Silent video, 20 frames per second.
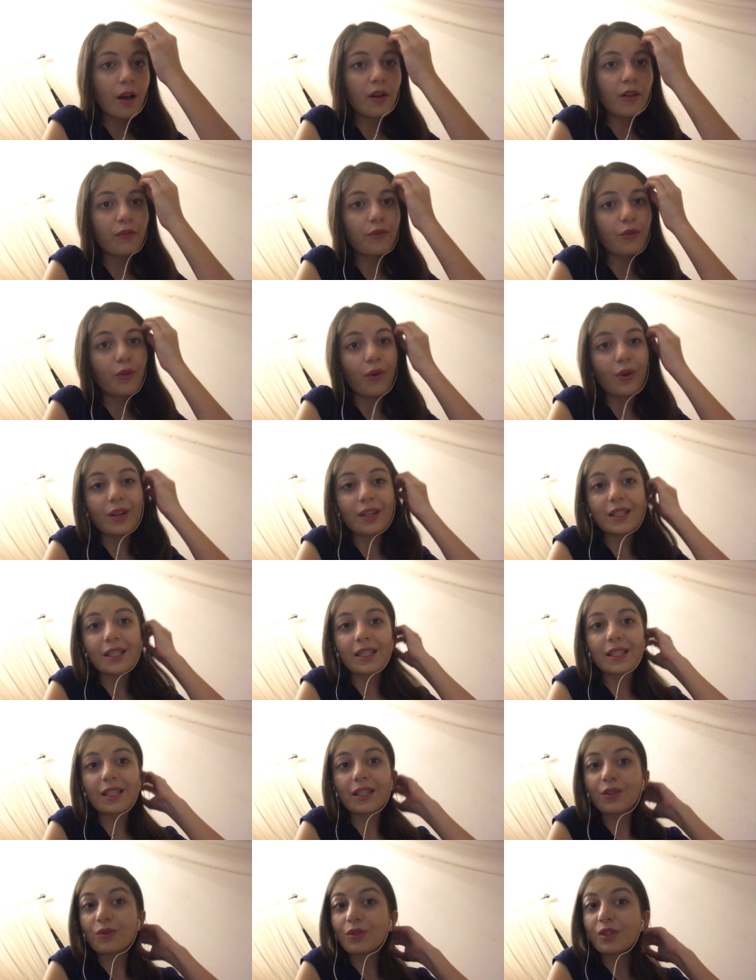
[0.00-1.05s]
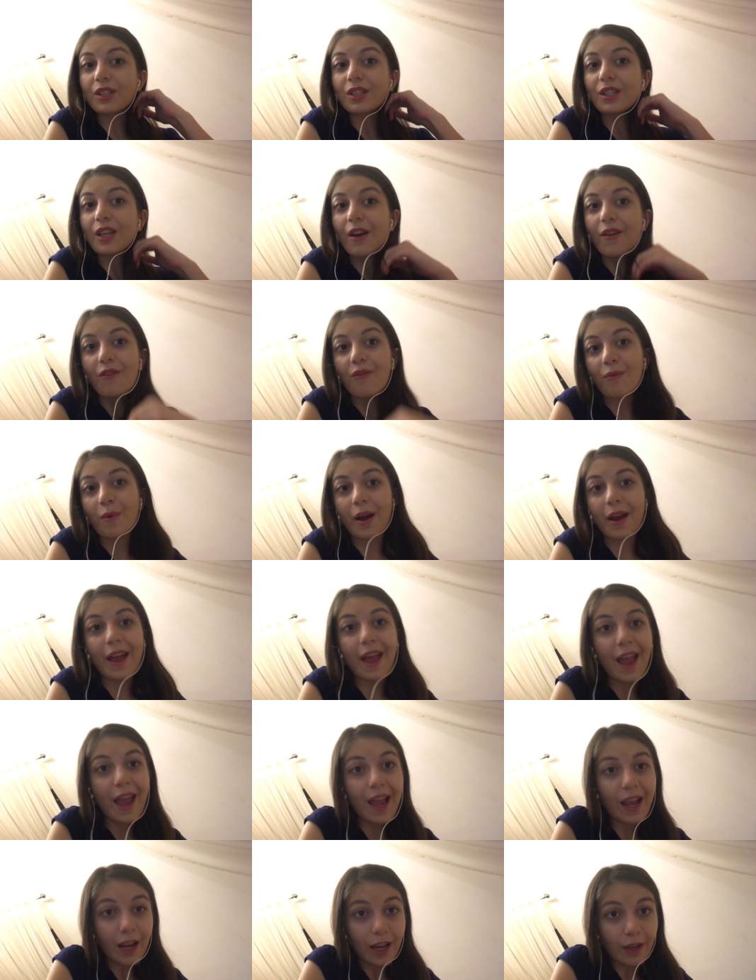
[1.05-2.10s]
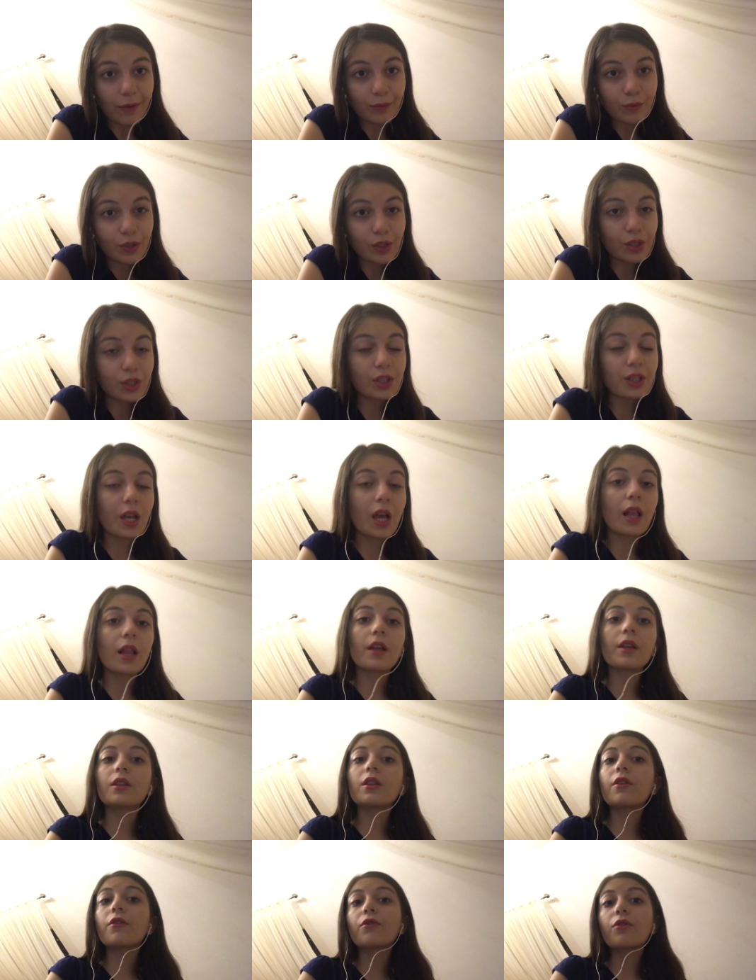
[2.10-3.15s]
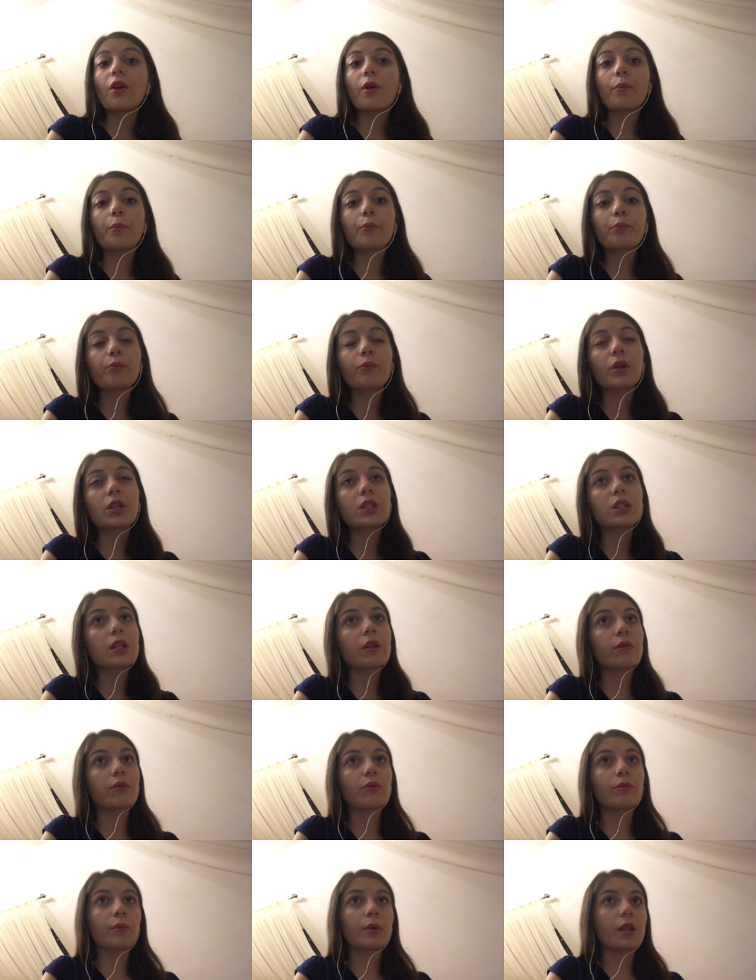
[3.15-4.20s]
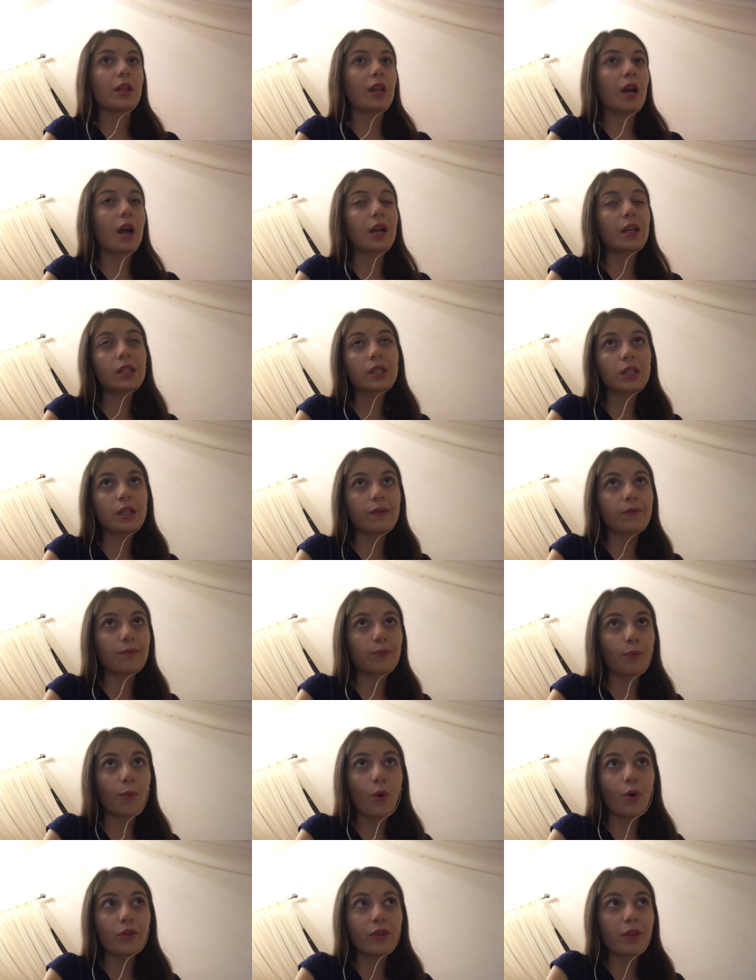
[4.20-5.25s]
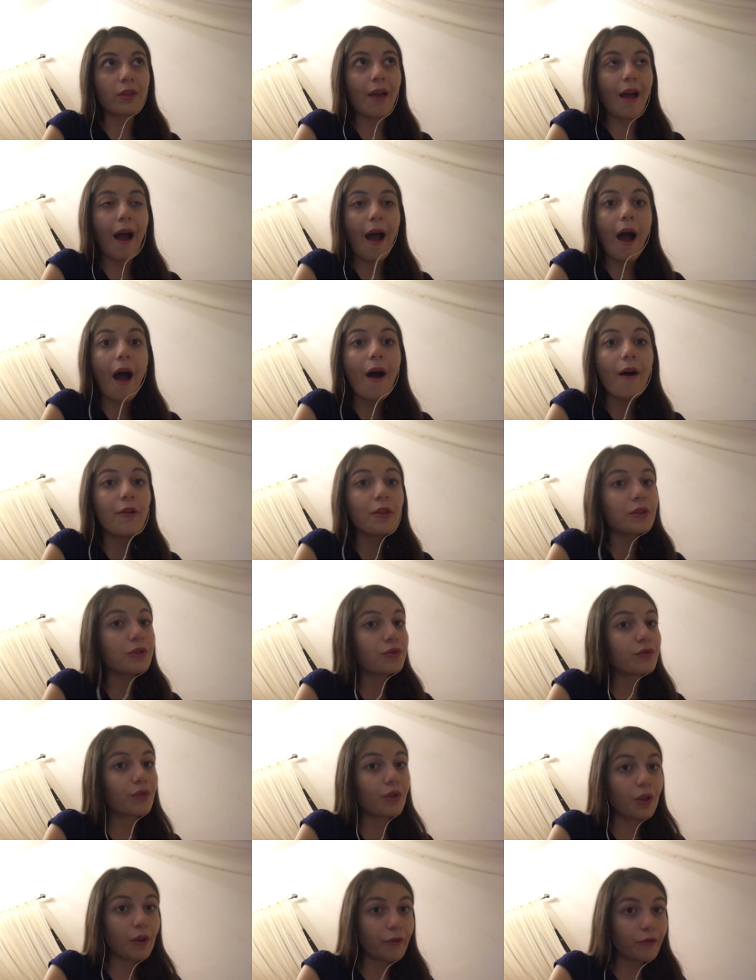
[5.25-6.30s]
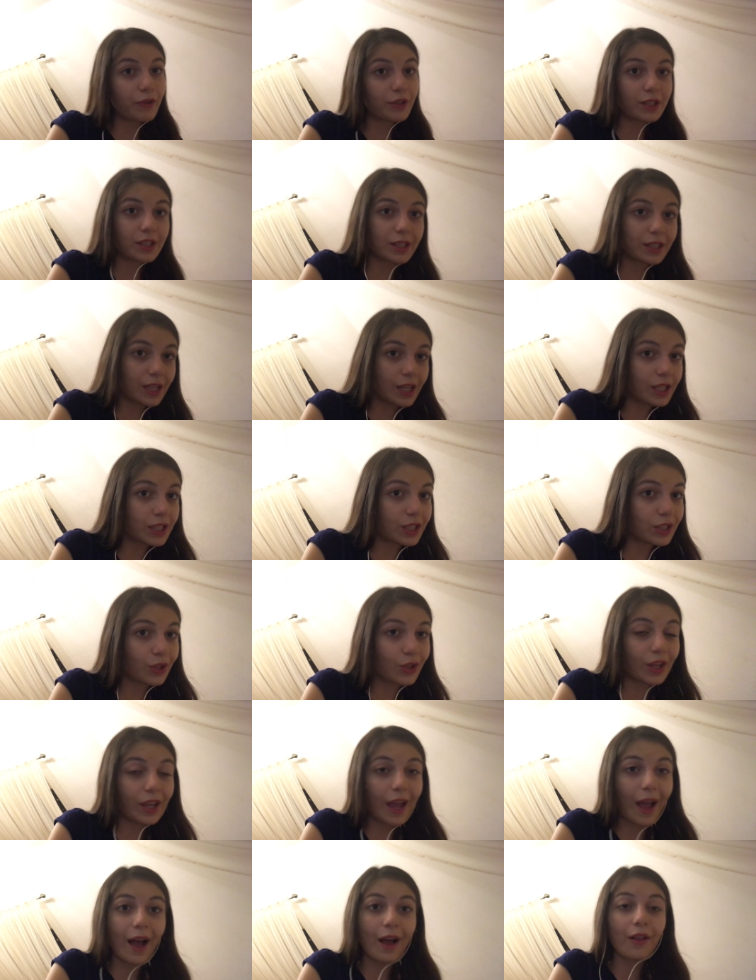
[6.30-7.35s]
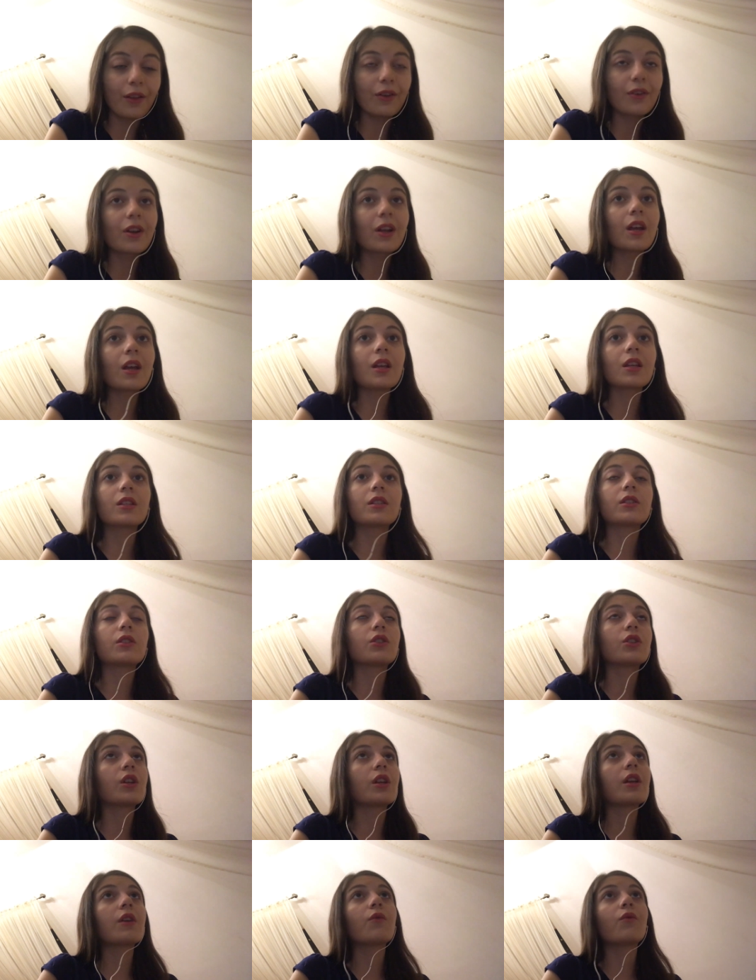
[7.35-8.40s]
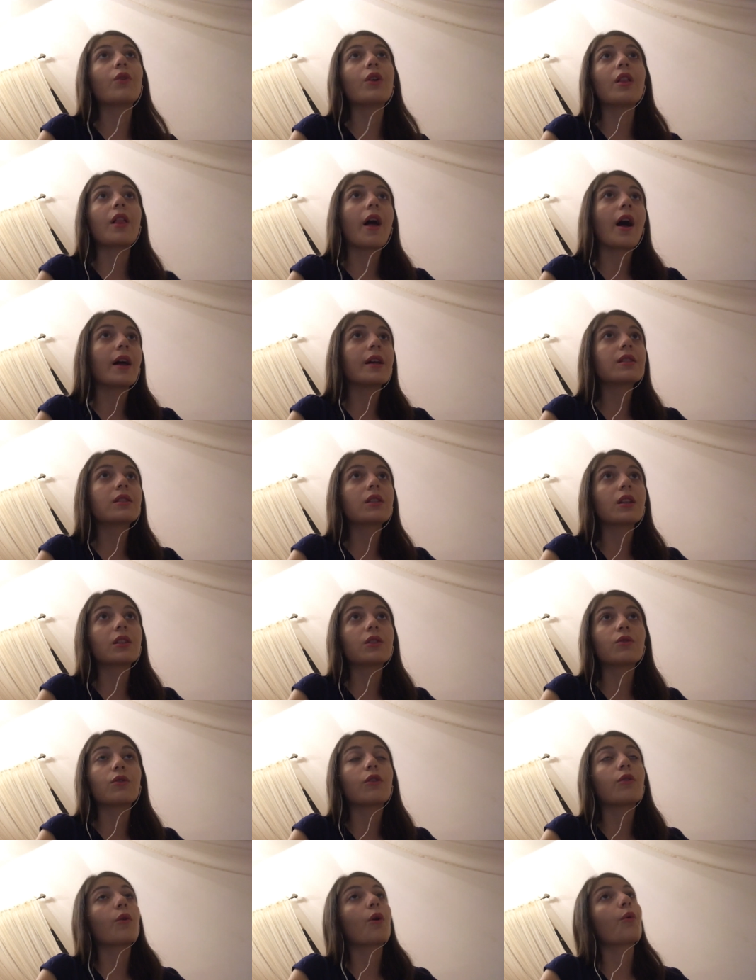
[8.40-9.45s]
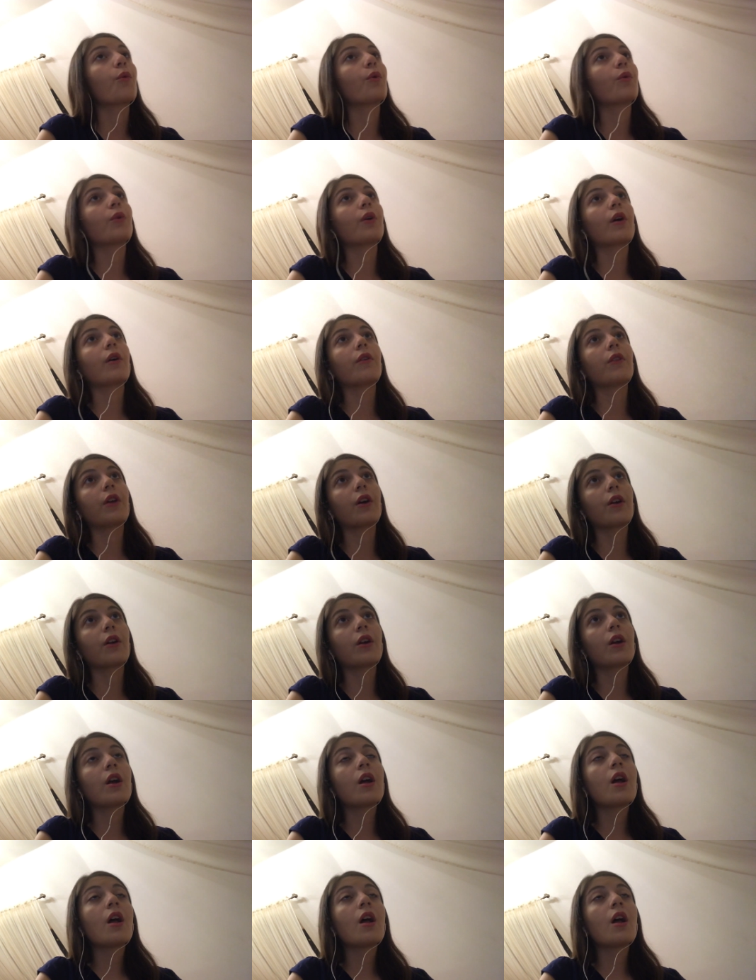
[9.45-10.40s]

Of course, it was never my aim to sell any of them, but it would be nice if more than a handful of visitors to the gallery easily realized that we were there.